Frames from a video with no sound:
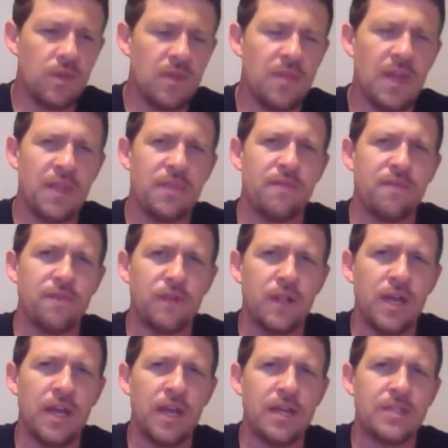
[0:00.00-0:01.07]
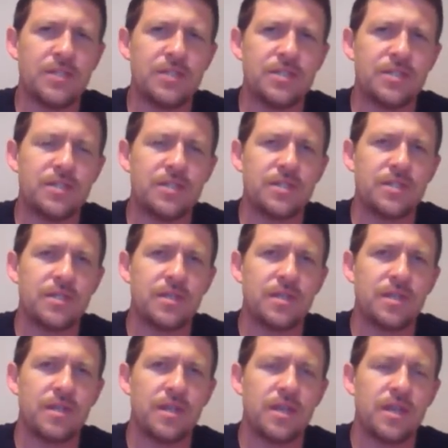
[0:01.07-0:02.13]
that the flesh
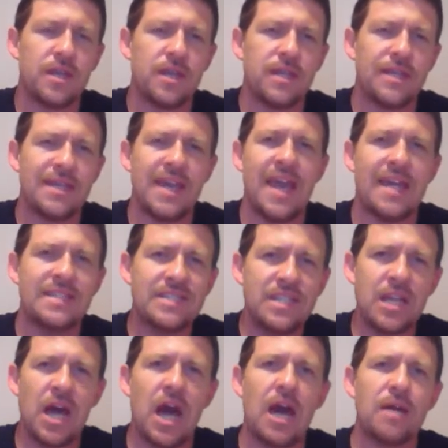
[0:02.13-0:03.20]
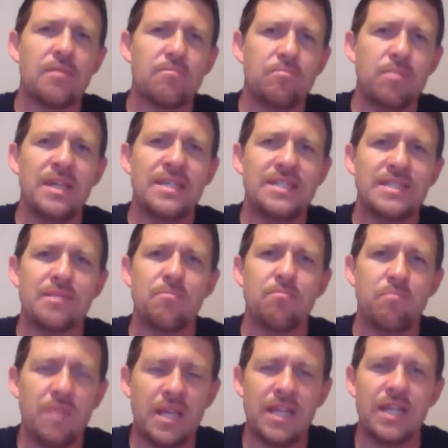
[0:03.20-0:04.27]
cannot be
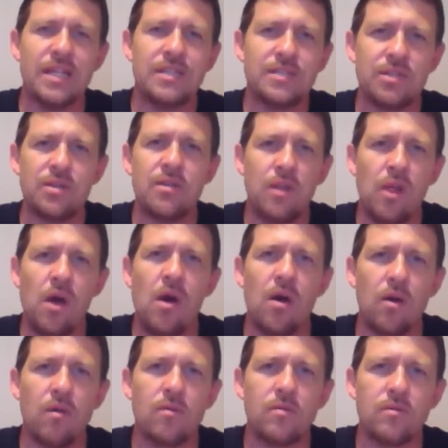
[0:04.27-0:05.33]
submitted to the law.